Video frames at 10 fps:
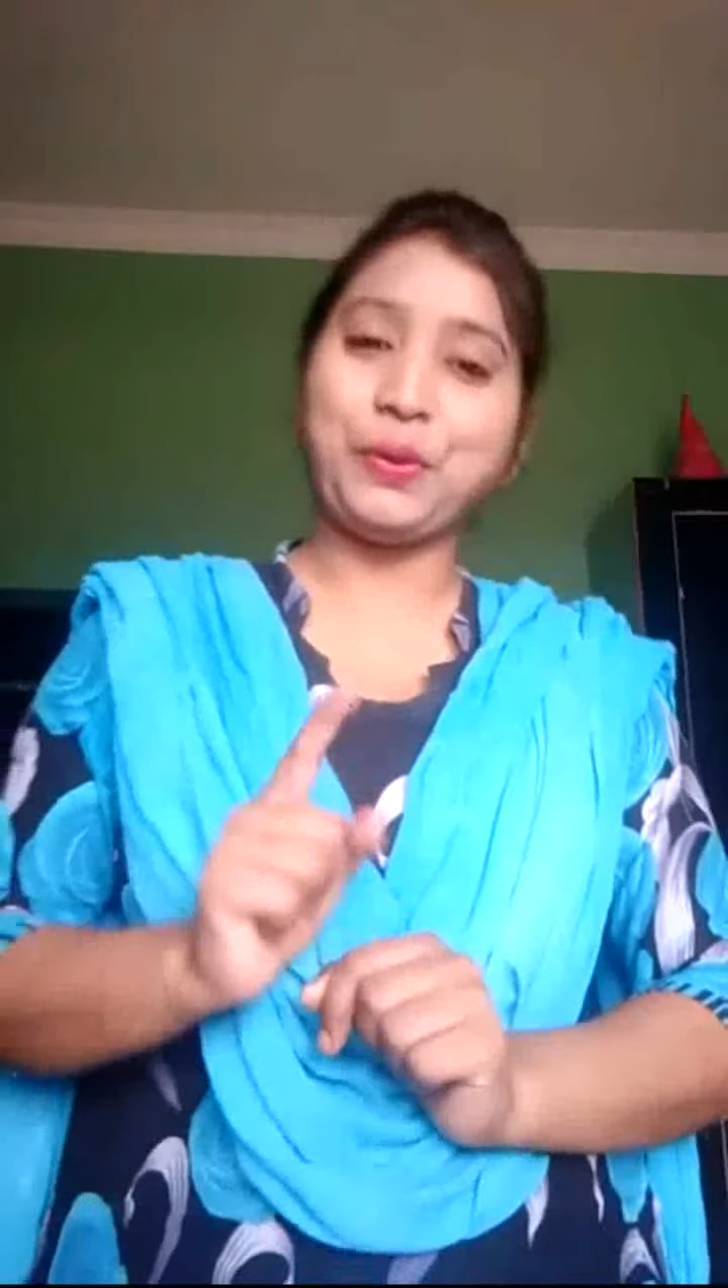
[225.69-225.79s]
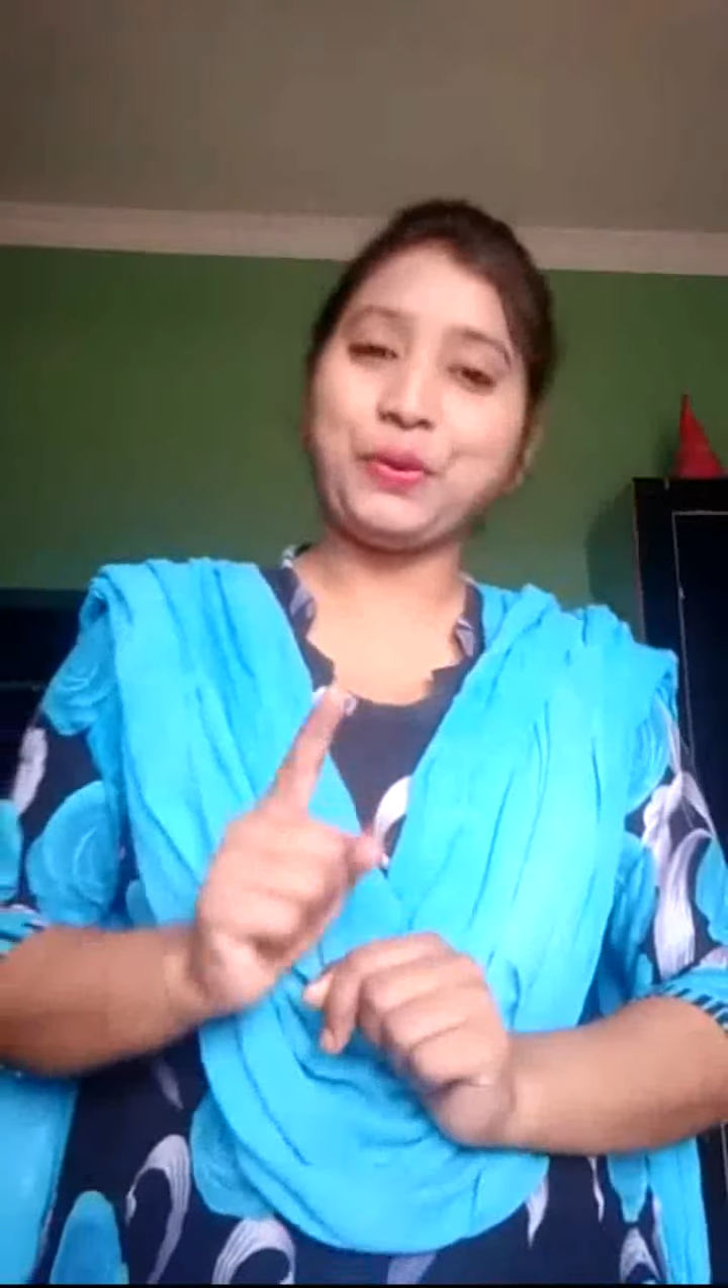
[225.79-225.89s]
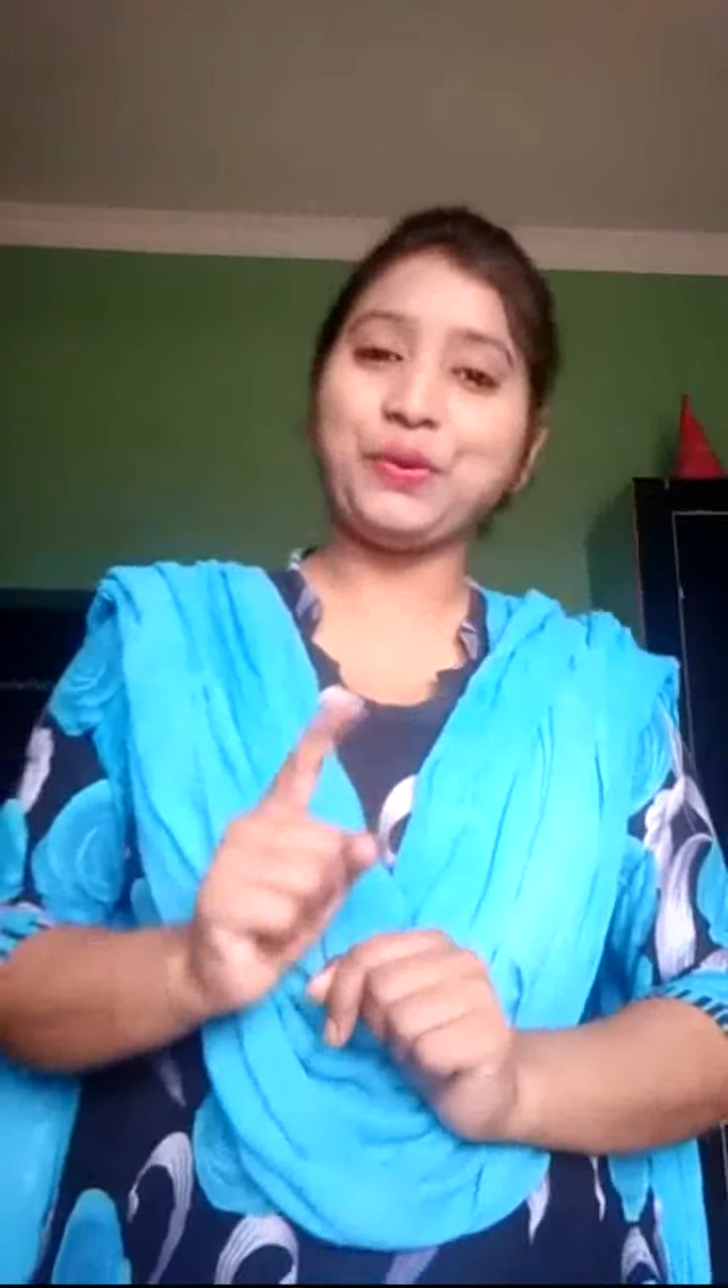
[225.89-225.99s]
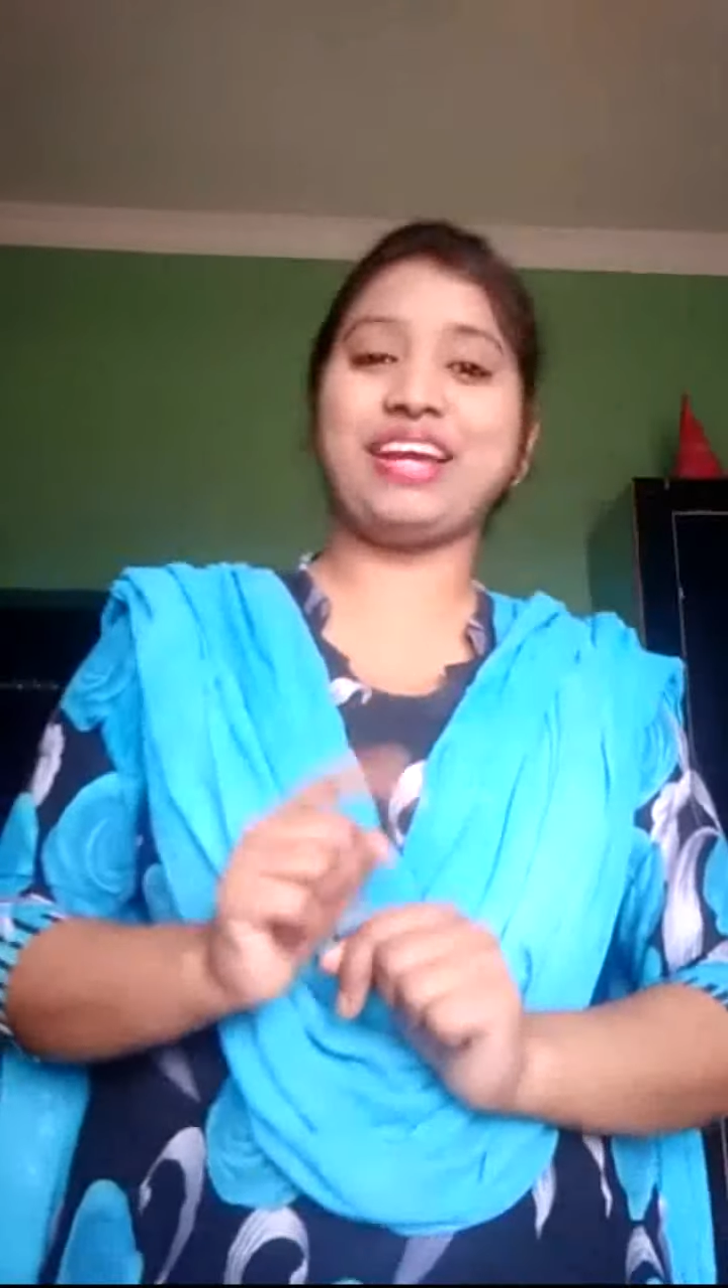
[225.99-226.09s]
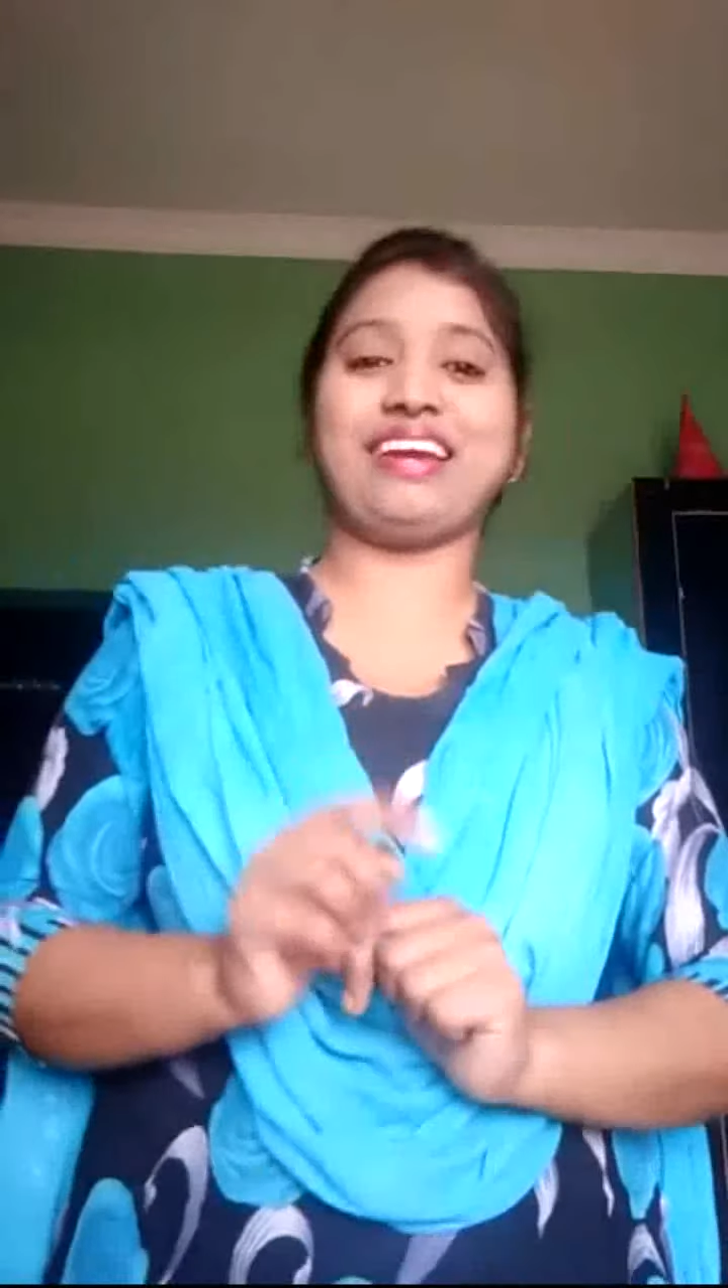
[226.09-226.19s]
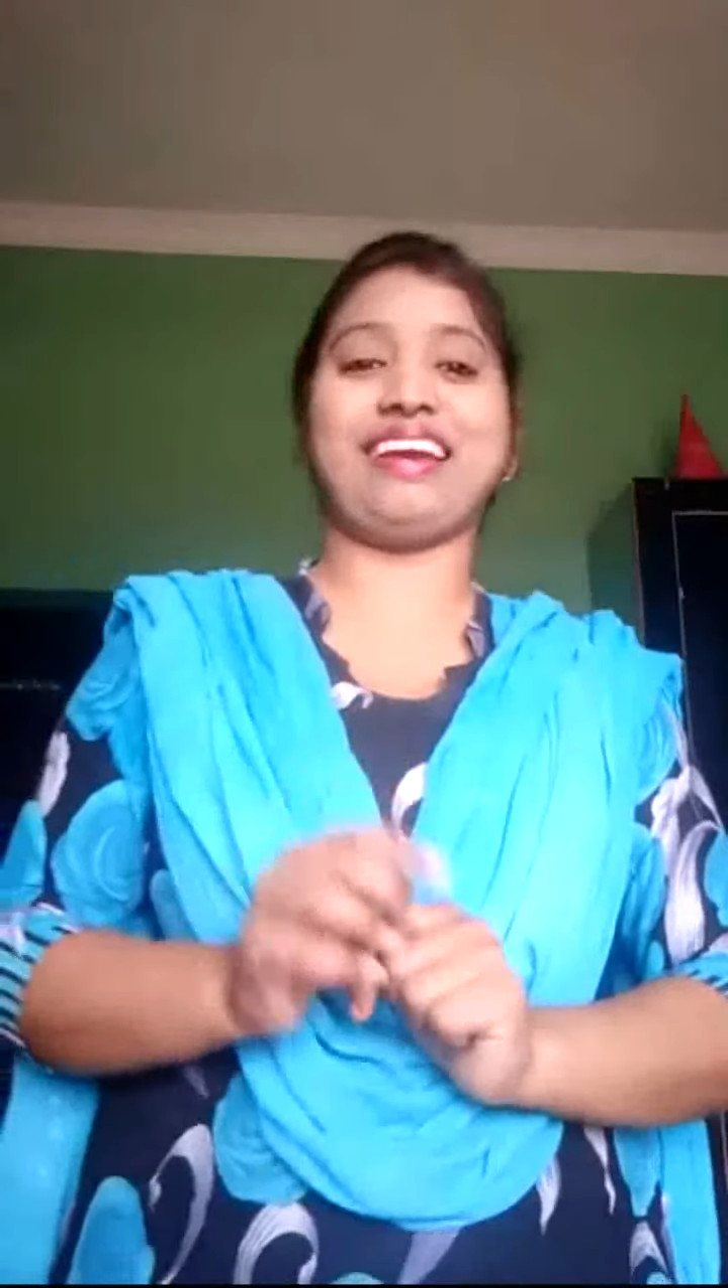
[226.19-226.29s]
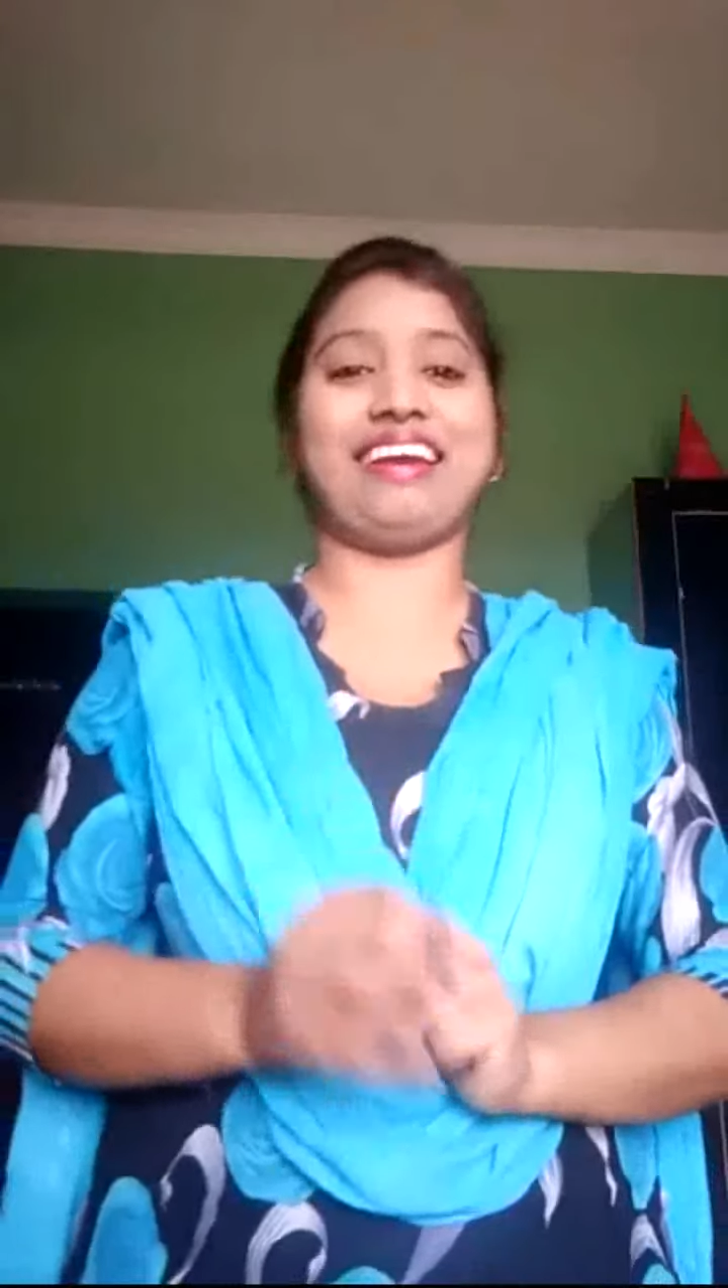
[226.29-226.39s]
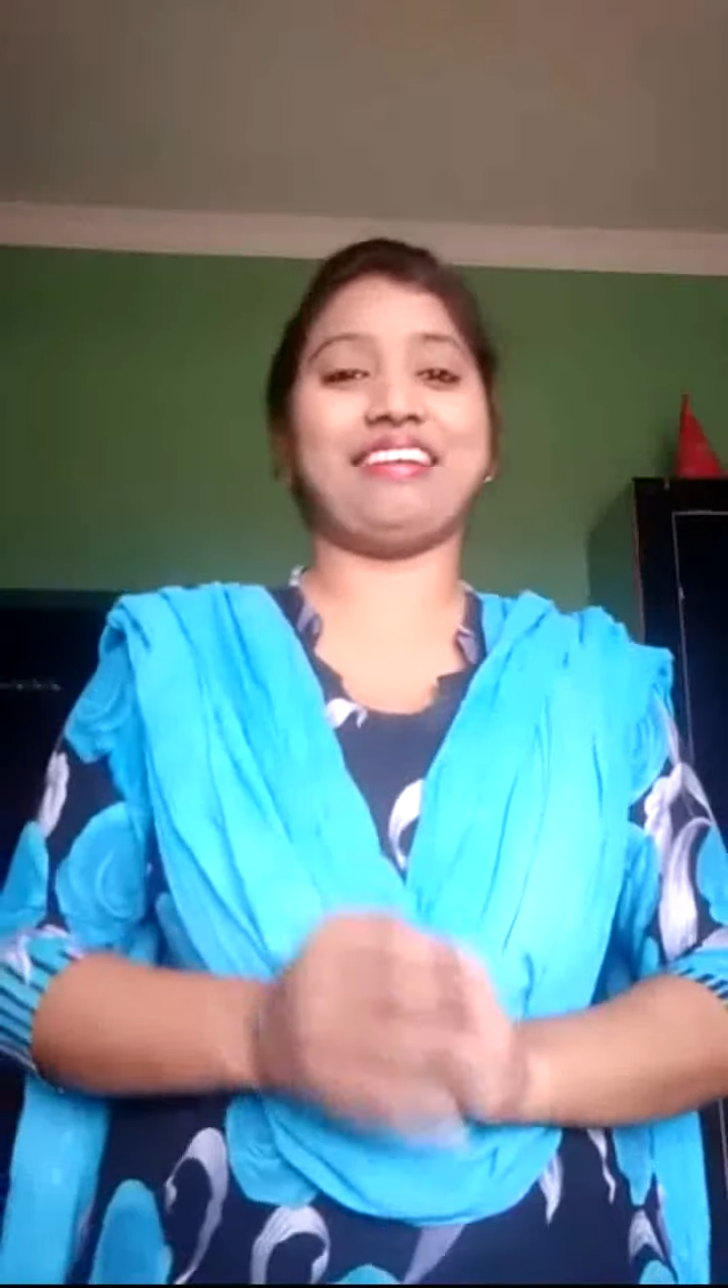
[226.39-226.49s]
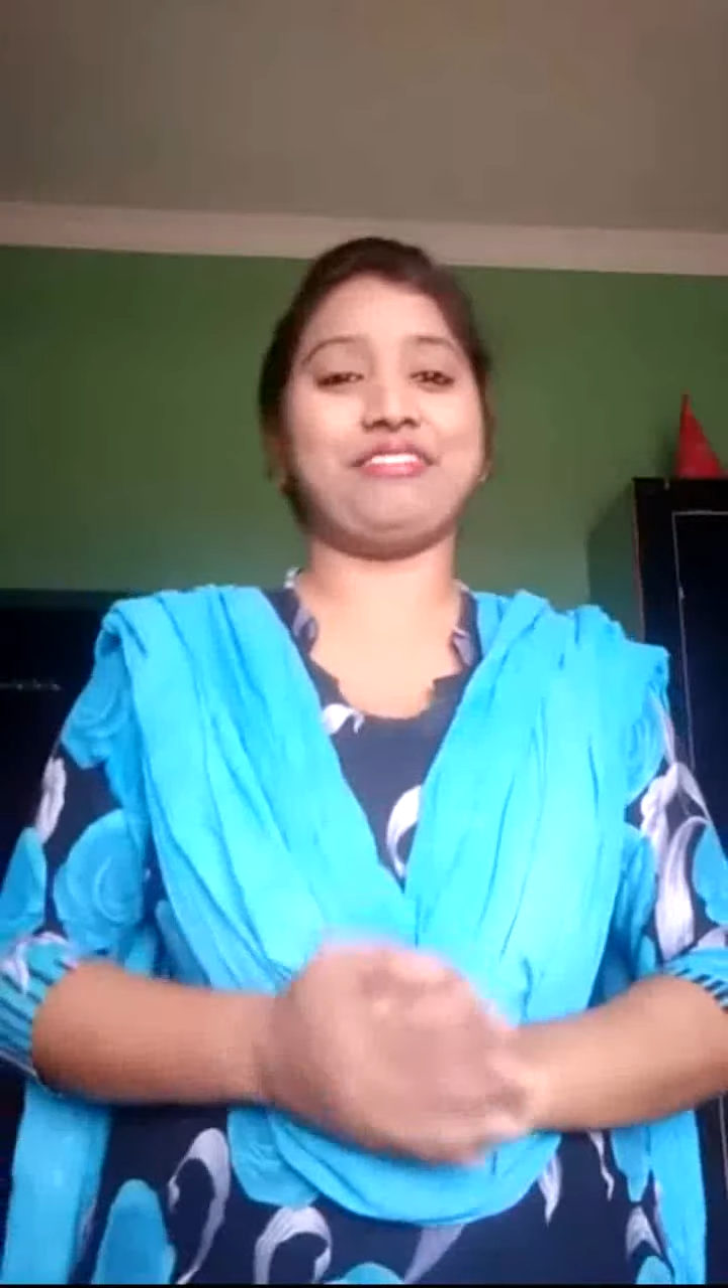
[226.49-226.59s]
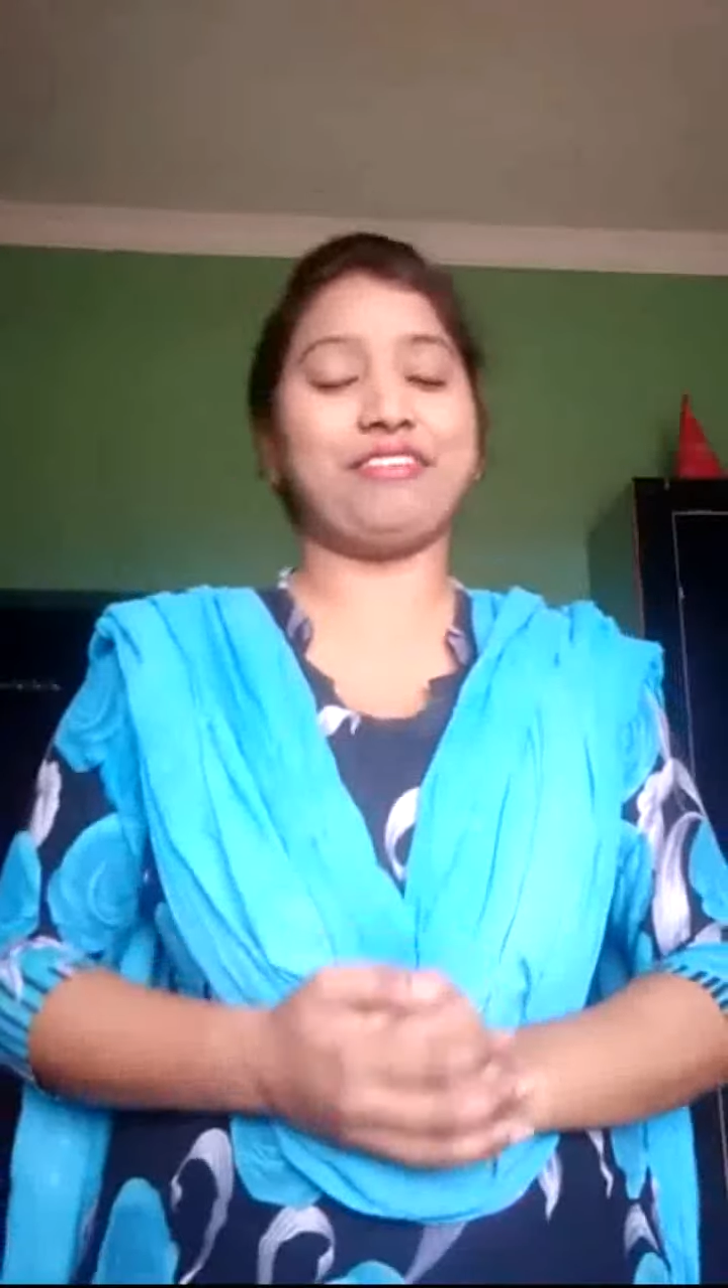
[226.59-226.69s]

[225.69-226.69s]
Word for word: okay